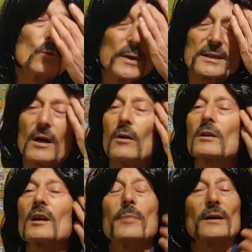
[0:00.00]
we
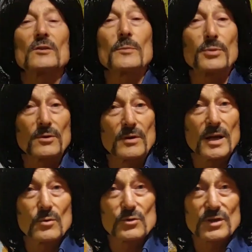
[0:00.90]
talk about the
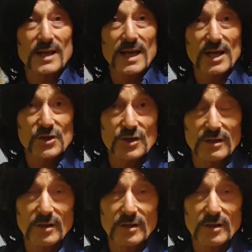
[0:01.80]
pronunciation